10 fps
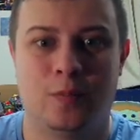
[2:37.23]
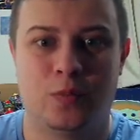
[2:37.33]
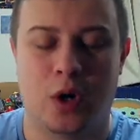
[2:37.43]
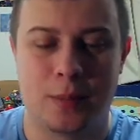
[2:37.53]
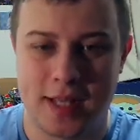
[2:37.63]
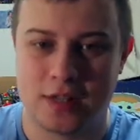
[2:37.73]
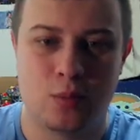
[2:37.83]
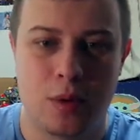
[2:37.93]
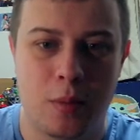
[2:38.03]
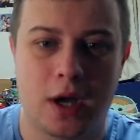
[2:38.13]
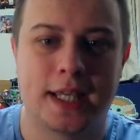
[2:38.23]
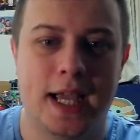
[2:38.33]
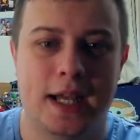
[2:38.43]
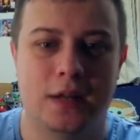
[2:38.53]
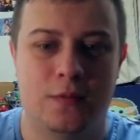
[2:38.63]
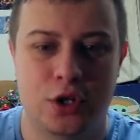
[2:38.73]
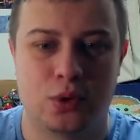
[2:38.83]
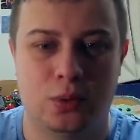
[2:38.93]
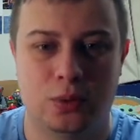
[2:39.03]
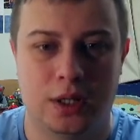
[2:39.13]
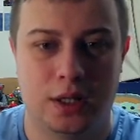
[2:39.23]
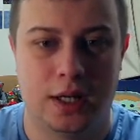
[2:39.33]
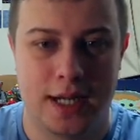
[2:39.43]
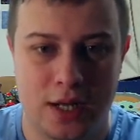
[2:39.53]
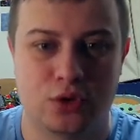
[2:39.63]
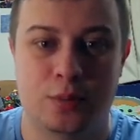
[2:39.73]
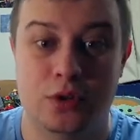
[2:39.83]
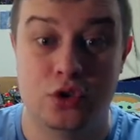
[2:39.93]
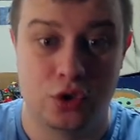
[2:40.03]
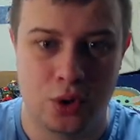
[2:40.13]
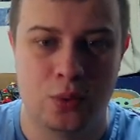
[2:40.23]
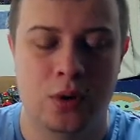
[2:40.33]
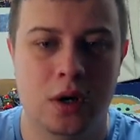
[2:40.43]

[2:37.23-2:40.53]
So I'm guessing we might get an official announcement soon.